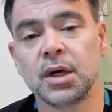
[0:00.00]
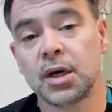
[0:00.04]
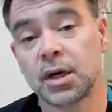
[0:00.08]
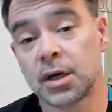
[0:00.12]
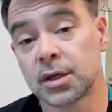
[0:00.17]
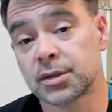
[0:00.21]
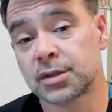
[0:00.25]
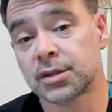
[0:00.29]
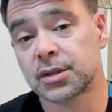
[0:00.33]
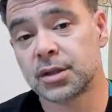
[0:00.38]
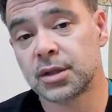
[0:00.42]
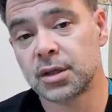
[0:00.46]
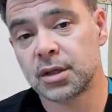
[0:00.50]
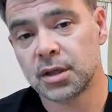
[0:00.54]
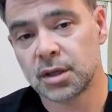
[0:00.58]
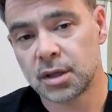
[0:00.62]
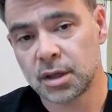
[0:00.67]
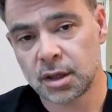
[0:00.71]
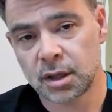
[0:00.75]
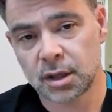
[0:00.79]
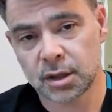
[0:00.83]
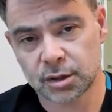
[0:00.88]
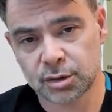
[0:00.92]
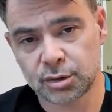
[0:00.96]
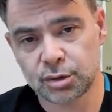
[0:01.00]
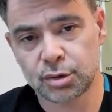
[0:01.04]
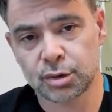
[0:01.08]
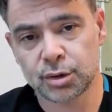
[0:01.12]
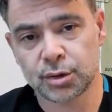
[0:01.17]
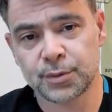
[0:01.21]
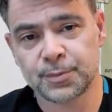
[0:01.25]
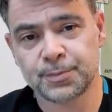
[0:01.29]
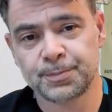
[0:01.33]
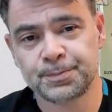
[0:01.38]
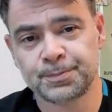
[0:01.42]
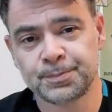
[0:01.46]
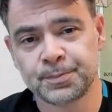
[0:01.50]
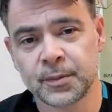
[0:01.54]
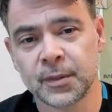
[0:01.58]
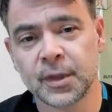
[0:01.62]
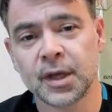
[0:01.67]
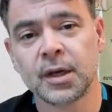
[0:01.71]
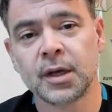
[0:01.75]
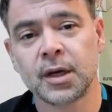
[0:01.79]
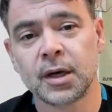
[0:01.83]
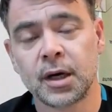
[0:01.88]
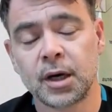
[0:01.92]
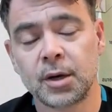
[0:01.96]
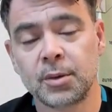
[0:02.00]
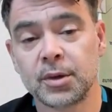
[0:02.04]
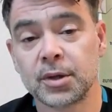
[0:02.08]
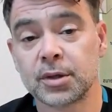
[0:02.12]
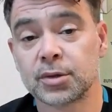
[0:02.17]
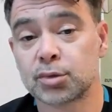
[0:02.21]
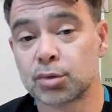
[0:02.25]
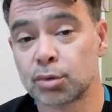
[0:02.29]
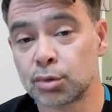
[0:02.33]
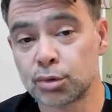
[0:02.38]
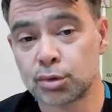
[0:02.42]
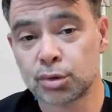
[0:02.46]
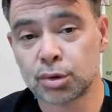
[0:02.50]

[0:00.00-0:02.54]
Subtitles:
the rate of this side effect increases.